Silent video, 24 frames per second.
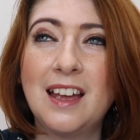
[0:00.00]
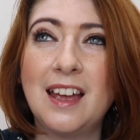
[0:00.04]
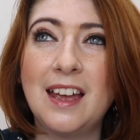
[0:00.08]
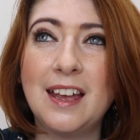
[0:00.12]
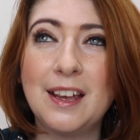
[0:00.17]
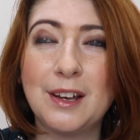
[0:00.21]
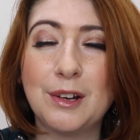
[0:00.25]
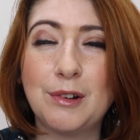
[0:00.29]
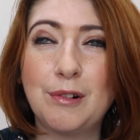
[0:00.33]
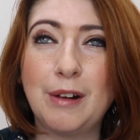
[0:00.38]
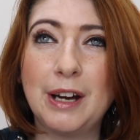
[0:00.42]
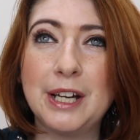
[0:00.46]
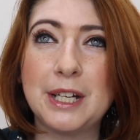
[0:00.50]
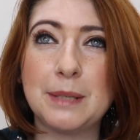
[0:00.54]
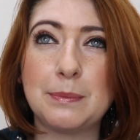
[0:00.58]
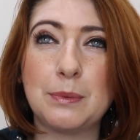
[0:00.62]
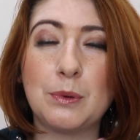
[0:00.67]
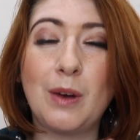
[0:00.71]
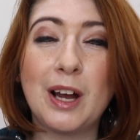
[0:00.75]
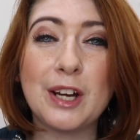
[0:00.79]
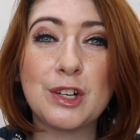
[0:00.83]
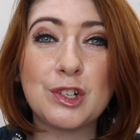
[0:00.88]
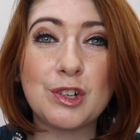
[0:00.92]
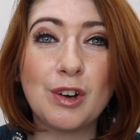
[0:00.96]

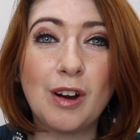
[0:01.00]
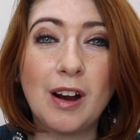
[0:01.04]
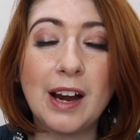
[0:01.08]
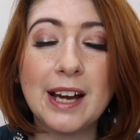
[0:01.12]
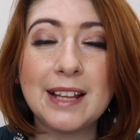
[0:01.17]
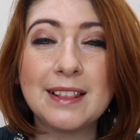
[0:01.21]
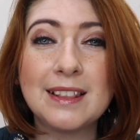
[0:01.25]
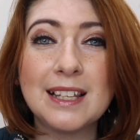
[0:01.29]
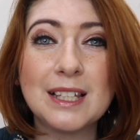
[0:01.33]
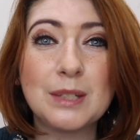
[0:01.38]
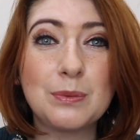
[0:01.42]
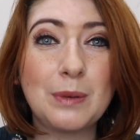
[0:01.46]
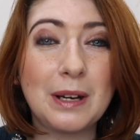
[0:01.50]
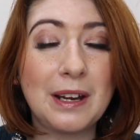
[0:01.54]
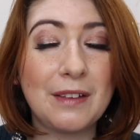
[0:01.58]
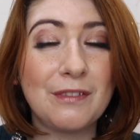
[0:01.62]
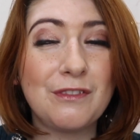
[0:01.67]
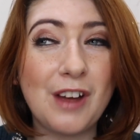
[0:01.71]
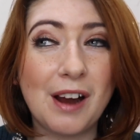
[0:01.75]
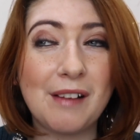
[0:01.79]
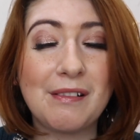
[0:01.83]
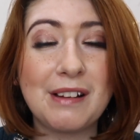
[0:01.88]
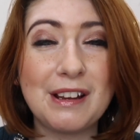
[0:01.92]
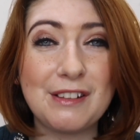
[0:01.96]
incredible. I tried this when it
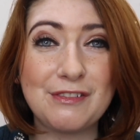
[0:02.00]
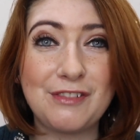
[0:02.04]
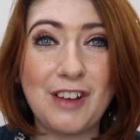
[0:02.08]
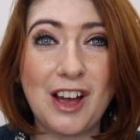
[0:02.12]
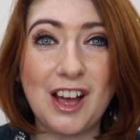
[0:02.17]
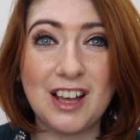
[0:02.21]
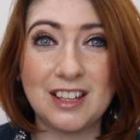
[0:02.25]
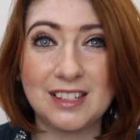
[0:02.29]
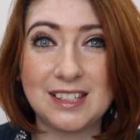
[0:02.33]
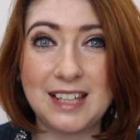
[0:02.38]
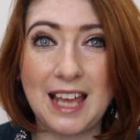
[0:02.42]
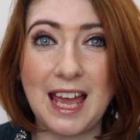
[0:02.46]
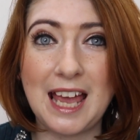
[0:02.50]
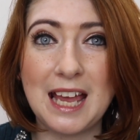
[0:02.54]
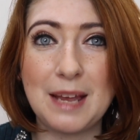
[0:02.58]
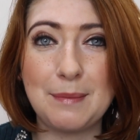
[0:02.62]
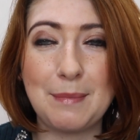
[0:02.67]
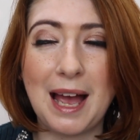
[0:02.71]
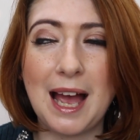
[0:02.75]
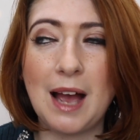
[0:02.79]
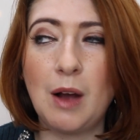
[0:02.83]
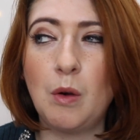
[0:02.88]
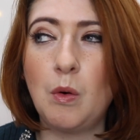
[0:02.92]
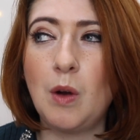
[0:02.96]
very first came
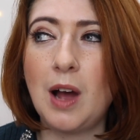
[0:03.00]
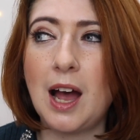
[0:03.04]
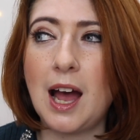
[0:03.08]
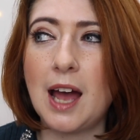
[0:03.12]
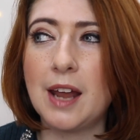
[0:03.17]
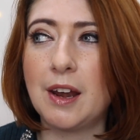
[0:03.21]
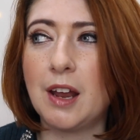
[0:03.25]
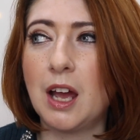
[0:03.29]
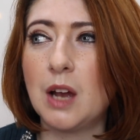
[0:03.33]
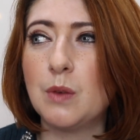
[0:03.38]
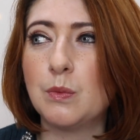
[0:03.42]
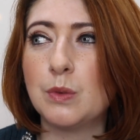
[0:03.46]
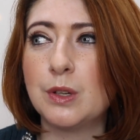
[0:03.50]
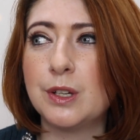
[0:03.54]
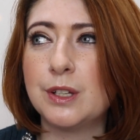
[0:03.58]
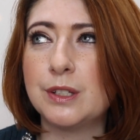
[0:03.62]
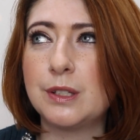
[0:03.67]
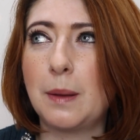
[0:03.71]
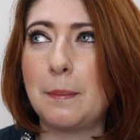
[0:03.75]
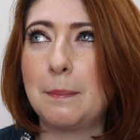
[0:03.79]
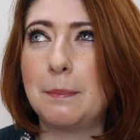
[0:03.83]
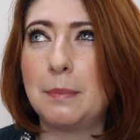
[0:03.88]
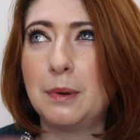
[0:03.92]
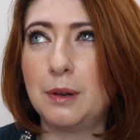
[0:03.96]
out and I
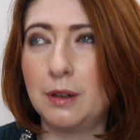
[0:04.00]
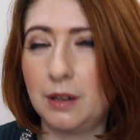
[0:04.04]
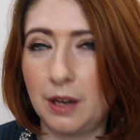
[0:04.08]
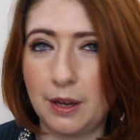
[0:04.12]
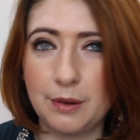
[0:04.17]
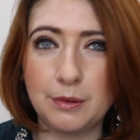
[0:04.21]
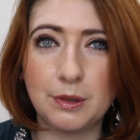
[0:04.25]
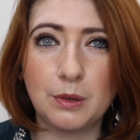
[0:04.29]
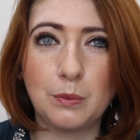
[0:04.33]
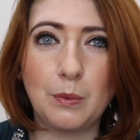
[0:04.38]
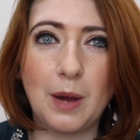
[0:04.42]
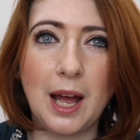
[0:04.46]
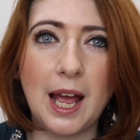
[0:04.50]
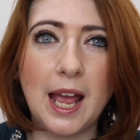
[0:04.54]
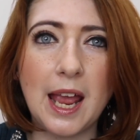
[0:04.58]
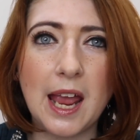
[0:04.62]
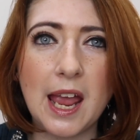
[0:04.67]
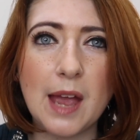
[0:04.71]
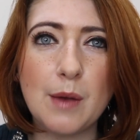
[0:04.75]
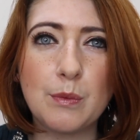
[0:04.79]
was blown away.